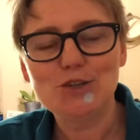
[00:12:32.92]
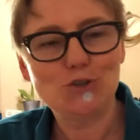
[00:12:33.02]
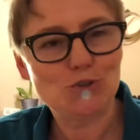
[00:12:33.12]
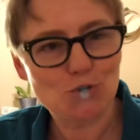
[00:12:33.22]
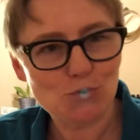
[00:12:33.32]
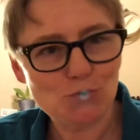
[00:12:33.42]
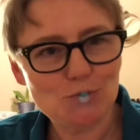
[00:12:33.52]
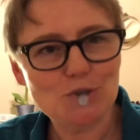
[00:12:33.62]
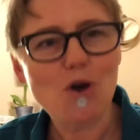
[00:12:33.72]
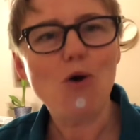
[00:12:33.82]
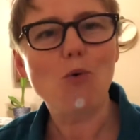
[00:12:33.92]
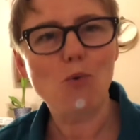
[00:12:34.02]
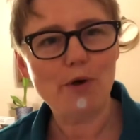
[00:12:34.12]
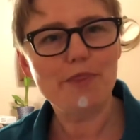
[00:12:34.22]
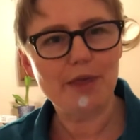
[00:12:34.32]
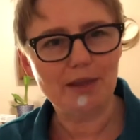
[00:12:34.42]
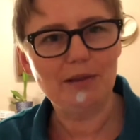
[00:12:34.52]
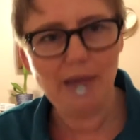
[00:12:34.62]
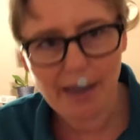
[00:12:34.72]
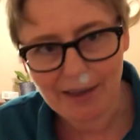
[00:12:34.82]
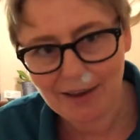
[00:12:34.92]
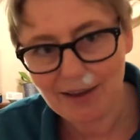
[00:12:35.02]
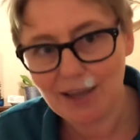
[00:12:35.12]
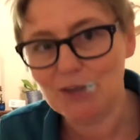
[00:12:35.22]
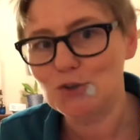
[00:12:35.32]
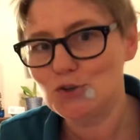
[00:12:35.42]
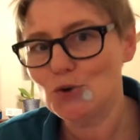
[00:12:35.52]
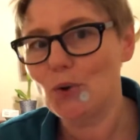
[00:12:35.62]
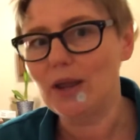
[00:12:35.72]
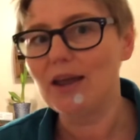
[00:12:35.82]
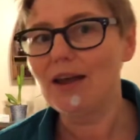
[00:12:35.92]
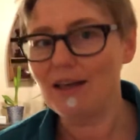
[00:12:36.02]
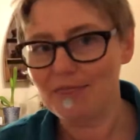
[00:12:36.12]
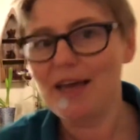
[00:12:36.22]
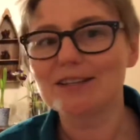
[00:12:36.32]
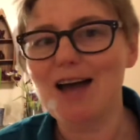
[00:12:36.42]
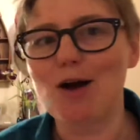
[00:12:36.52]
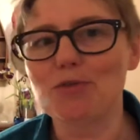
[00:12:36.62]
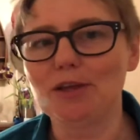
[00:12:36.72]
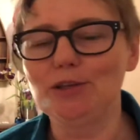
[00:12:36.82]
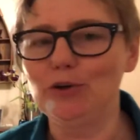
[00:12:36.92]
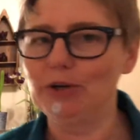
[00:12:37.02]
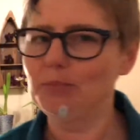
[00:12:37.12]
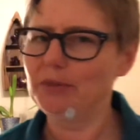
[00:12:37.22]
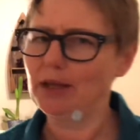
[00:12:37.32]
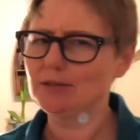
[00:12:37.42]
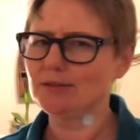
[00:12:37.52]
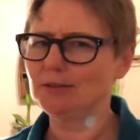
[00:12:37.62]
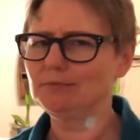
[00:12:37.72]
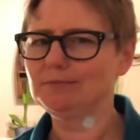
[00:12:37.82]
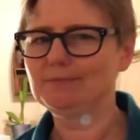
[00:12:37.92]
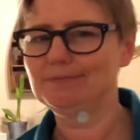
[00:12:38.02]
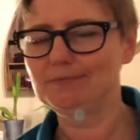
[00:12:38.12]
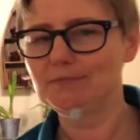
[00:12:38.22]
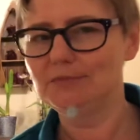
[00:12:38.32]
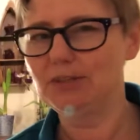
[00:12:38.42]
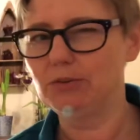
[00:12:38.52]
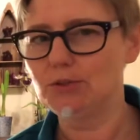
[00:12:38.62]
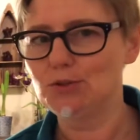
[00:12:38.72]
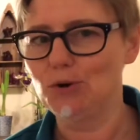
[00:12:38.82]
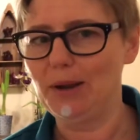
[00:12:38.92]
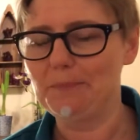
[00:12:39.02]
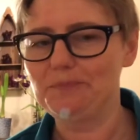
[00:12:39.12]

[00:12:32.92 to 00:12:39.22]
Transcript: to choose what they like, enjoy, and that's how they learn. But that's a different story.